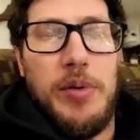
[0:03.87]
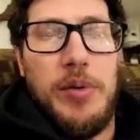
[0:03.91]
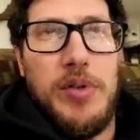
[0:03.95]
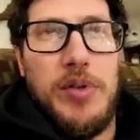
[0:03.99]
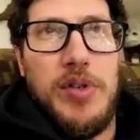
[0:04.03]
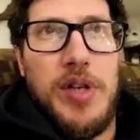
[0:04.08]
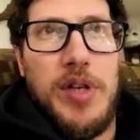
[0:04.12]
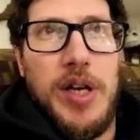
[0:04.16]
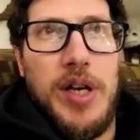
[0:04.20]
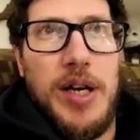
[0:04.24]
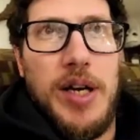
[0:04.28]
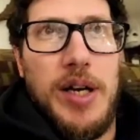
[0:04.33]
It
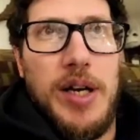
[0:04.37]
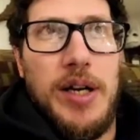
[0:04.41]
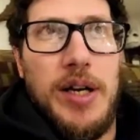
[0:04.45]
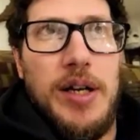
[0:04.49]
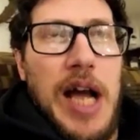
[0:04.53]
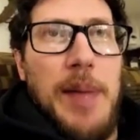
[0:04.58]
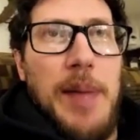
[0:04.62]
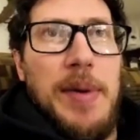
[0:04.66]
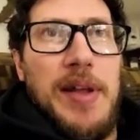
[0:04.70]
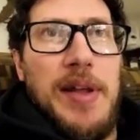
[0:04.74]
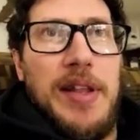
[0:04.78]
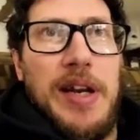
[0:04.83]
was a
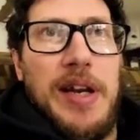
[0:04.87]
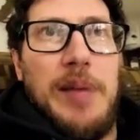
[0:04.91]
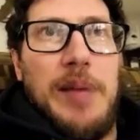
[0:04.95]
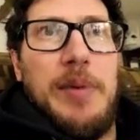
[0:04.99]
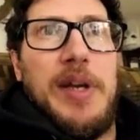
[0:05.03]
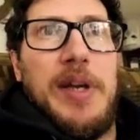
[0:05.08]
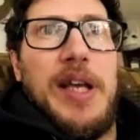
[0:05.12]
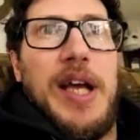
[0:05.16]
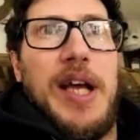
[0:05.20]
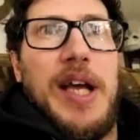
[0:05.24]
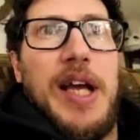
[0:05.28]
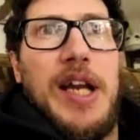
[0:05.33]
guy by the name
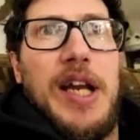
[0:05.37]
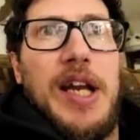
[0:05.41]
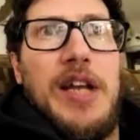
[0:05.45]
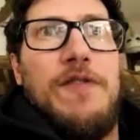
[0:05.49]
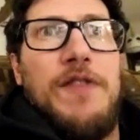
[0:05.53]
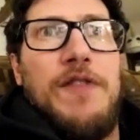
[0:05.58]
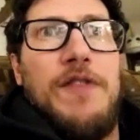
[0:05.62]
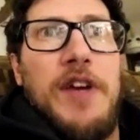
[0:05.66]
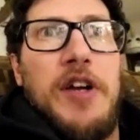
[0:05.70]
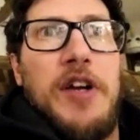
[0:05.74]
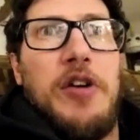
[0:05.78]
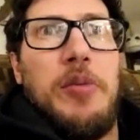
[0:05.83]
of Kenny
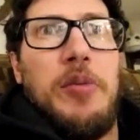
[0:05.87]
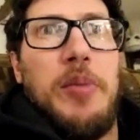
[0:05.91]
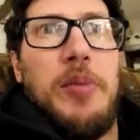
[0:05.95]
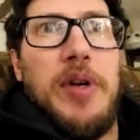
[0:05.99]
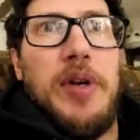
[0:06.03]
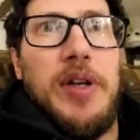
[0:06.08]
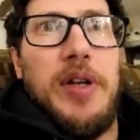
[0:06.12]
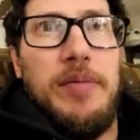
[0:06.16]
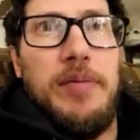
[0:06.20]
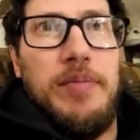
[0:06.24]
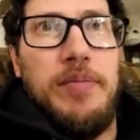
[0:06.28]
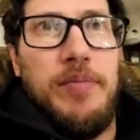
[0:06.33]

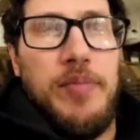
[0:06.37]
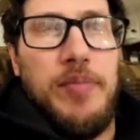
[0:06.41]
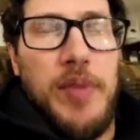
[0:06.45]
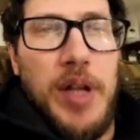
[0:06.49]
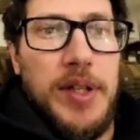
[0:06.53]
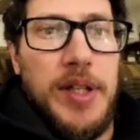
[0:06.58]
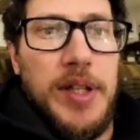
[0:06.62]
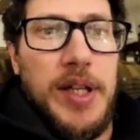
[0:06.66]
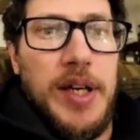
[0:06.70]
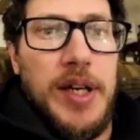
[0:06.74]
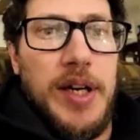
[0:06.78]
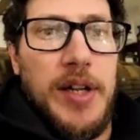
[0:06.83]
Fingerman
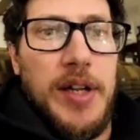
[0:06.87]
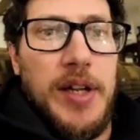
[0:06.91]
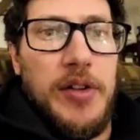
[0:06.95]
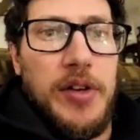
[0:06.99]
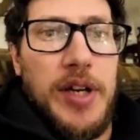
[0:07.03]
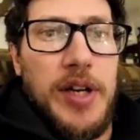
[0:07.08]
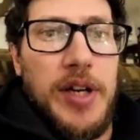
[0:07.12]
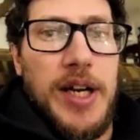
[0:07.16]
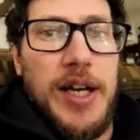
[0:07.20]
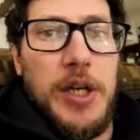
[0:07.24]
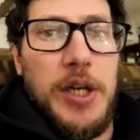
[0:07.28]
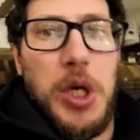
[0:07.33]
and then another
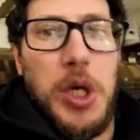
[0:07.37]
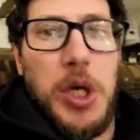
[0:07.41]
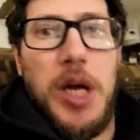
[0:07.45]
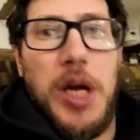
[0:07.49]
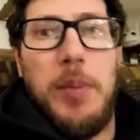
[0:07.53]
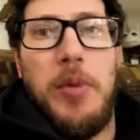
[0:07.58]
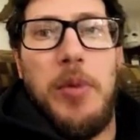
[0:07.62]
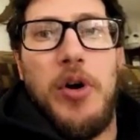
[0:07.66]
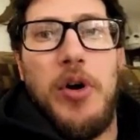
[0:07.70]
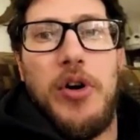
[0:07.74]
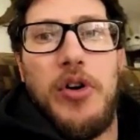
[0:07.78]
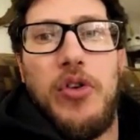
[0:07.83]
guy,
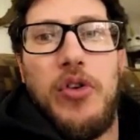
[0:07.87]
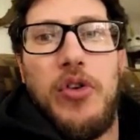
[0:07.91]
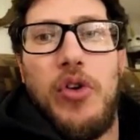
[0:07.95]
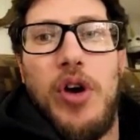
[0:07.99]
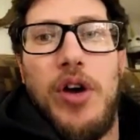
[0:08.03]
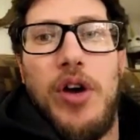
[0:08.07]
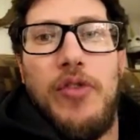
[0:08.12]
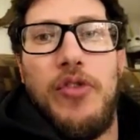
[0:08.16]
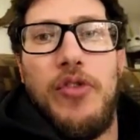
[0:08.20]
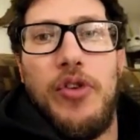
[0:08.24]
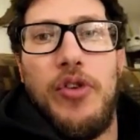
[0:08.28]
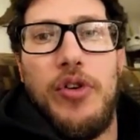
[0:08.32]
Jon
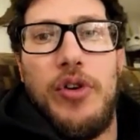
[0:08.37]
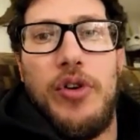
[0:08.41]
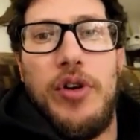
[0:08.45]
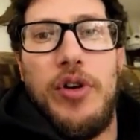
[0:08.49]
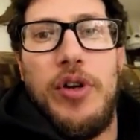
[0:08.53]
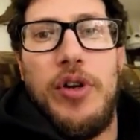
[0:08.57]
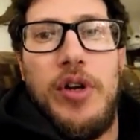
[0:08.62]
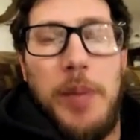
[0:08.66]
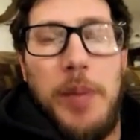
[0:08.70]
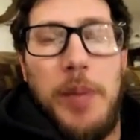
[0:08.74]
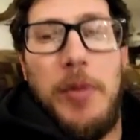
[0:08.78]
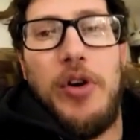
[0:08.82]
Martin-Crawford.
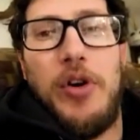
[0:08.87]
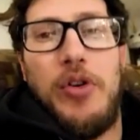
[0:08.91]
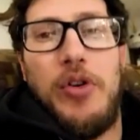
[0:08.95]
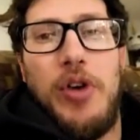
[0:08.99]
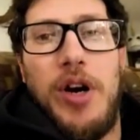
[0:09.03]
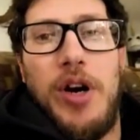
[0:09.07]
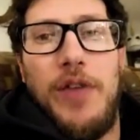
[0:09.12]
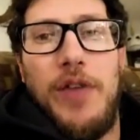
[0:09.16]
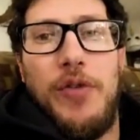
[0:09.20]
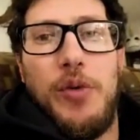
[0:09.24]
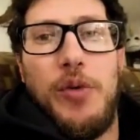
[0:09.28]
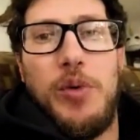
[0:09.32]
Jon
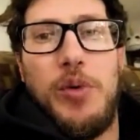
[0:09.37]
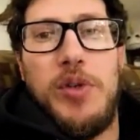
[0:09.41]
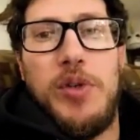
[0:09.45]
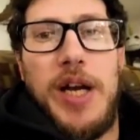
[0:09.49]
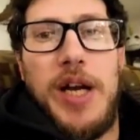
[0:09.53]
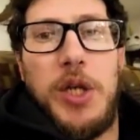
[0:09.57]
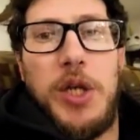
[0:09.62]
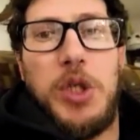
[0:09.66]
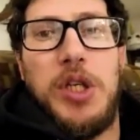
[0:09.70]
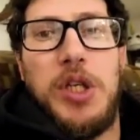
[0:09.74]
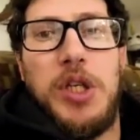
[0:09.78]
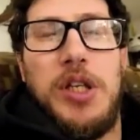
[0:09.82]
Martin-Crawford was
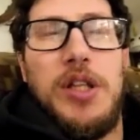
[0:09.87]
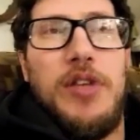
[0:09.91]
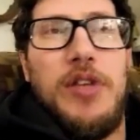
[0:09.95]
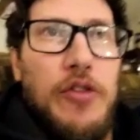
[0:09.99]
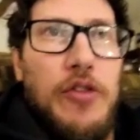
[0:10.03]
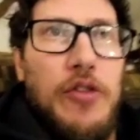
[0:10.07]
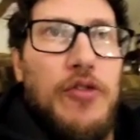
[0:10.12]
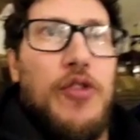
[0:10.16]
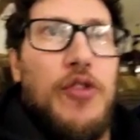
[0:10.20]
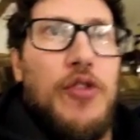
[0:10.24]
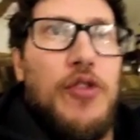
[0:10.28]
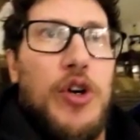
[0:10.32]
actually the
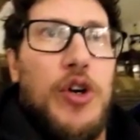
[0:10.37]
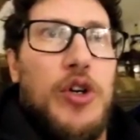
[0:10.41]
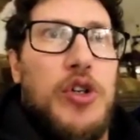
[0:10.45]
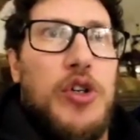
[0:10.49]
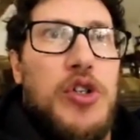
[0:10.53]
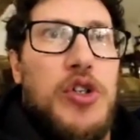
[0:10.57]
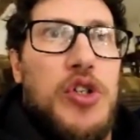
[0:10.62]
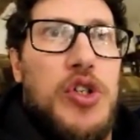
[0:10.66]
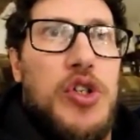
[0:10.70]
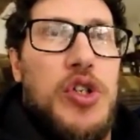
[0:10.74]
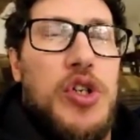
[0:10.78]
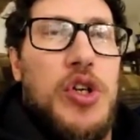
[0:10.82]

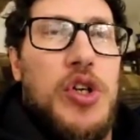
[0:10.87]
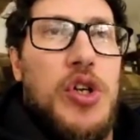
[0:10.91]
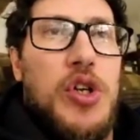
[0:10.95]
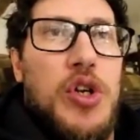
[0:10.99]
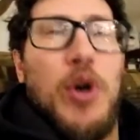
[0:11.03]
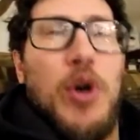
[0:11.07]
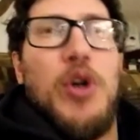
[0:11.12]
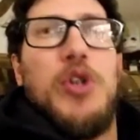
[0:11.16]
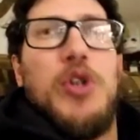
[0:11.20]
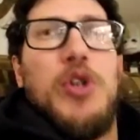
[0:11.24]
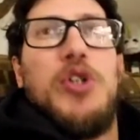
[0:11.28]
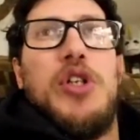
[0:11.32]
first
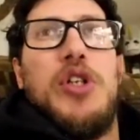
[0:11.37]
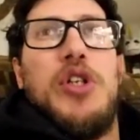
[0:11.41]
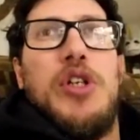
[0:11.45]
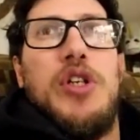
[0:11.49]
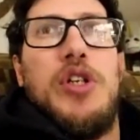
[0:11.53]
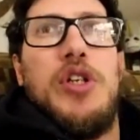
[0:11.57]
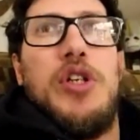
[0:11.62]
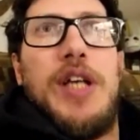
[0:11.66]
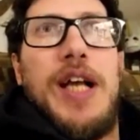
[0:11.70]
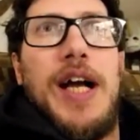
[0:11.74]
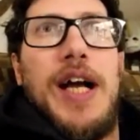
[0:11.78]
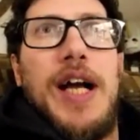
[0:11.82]

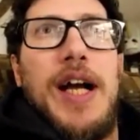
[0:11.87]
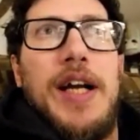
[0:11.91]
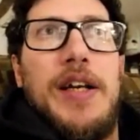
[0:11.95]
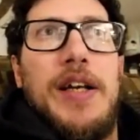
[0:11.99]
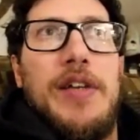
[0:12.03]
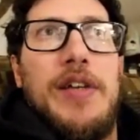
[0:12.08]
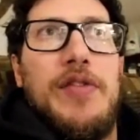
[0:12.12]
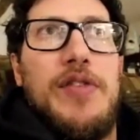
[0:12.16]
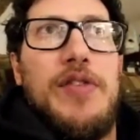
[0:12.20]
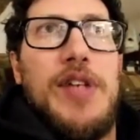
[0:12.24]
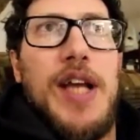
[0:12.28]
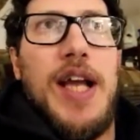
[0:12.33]
person to
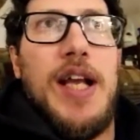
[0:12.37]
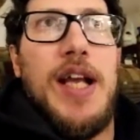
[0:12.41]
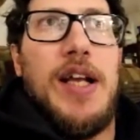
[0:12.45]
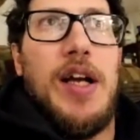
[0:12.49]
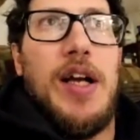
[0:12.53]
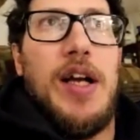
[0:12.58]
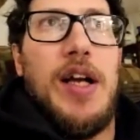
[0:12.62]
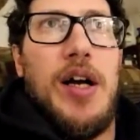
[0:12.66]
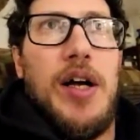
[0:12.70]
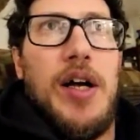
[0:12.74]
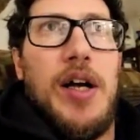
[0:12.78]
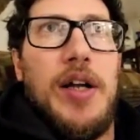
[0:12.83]
kind of take
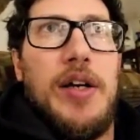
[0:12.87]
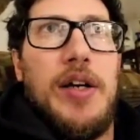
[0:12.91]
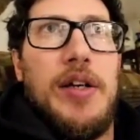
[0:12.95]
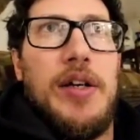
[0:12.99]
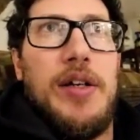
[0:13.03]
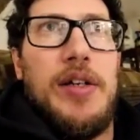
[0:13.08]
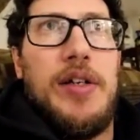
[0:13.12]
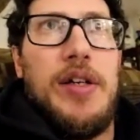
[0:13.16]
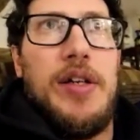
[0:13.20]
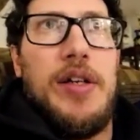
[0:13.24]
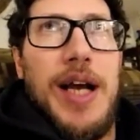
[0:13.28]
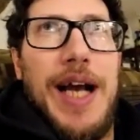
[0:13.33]

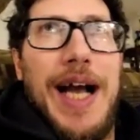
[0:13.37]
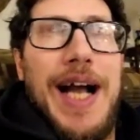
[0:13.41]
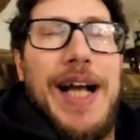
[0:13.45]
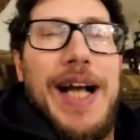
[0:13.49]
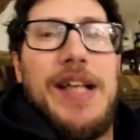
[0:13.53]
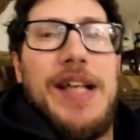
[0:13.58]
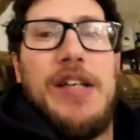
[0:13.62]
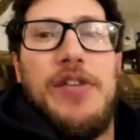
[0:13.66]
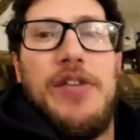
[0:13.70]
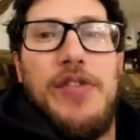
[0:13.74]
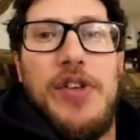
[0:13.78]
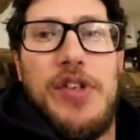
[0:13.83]
on
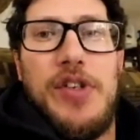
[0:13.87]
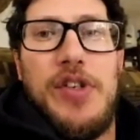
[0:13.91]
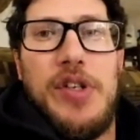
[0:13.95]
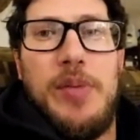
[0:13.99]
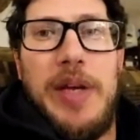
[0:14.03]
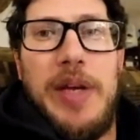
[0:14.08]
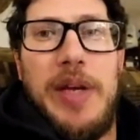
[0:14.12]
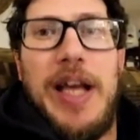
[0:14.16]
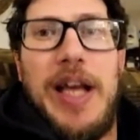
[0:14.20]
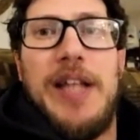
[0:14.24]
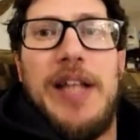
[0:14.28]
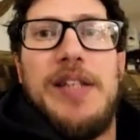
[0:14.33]

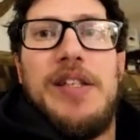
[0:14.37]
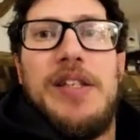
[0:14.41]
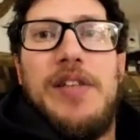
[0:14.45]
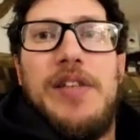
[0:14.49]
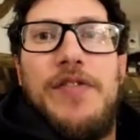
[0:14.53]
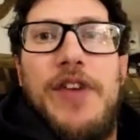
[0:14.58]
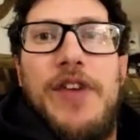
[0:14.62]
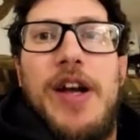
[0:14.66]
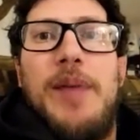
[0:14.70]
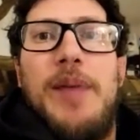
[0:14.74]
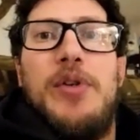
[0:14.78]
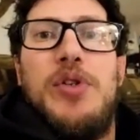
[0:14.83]
activism against the
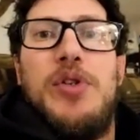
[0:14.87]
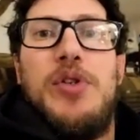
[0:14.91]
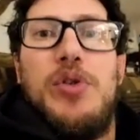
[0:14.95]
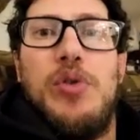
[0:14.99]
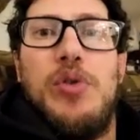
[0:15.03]
family